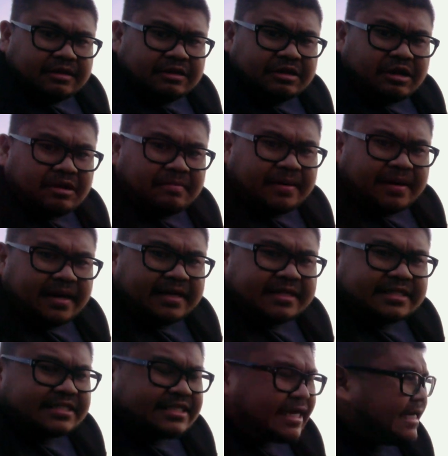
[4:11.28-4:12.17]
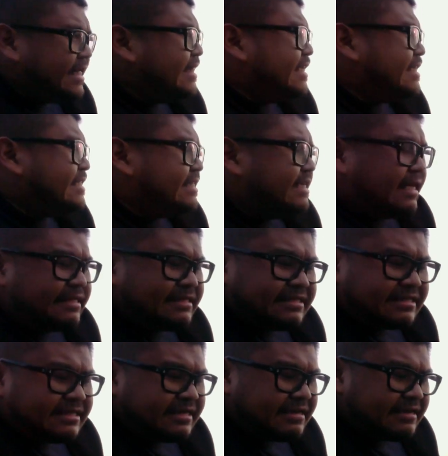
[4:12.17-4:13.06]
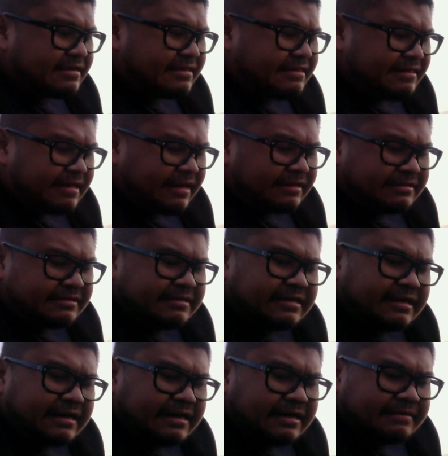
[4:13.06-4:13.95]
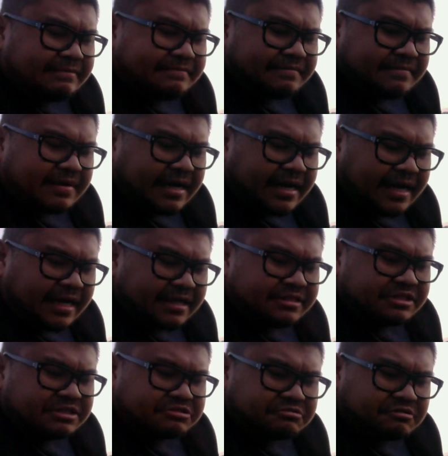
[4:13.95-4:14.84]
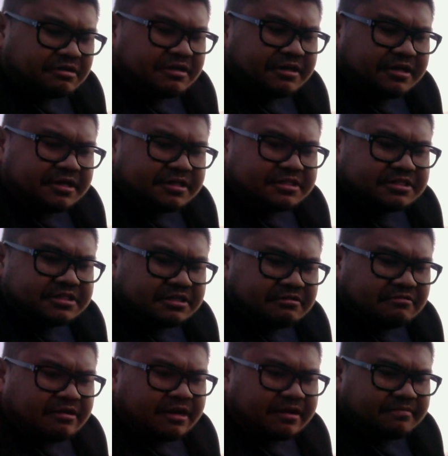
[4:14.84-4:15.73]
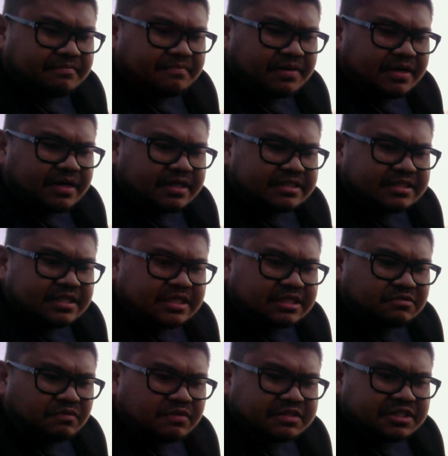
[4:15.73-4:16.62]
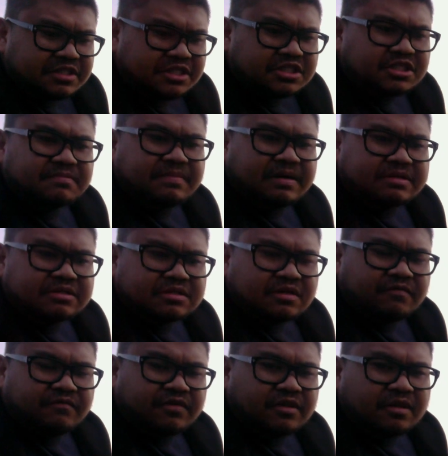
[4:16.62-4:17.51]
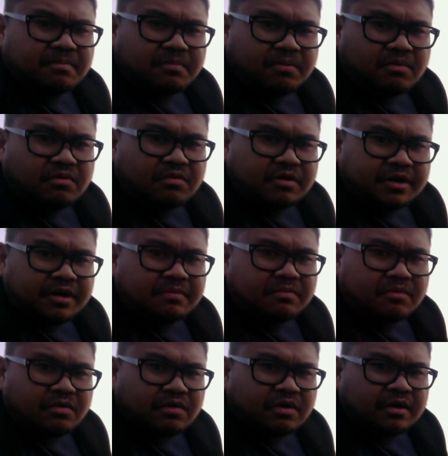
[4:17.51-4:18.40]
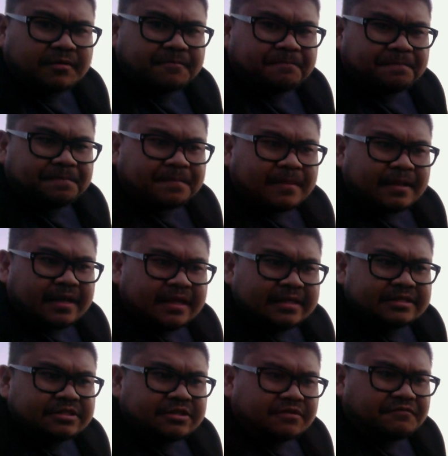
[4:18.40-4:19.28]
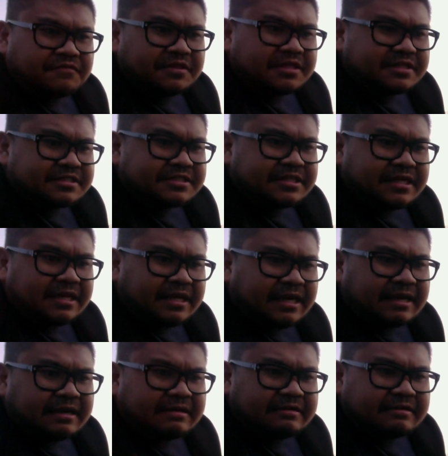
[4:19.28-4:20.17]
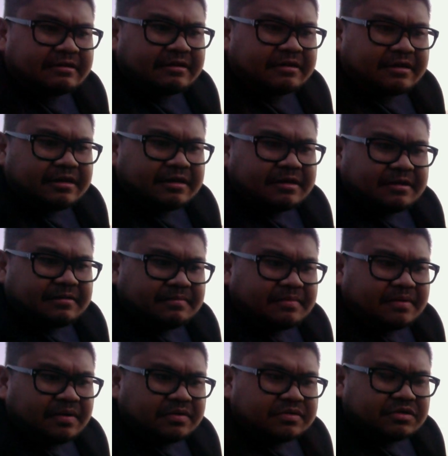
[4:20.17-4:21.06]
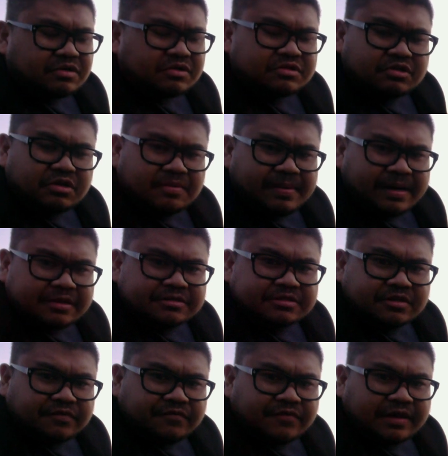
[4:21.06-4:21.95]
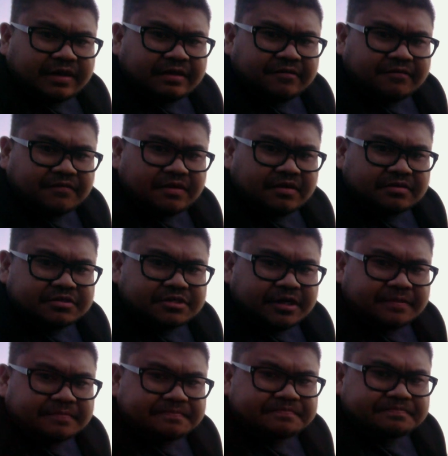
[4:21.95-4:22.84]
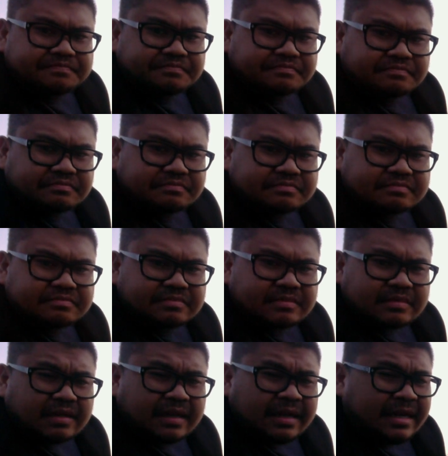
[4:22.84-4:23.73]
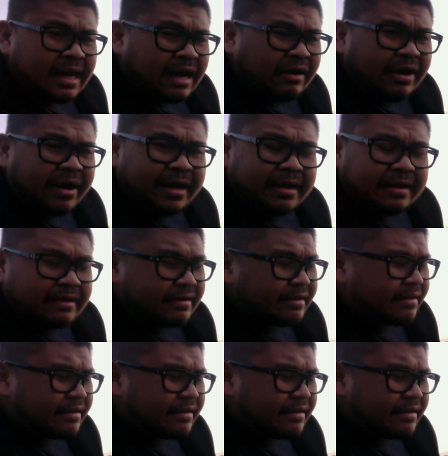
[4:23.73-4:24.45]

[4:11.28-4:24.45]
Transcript: you know, but I just had this sense that uh, I had to strongly consider it because this wasn't just about serving the poor anymore and serving the city. It was also about serving the fellowship. Now I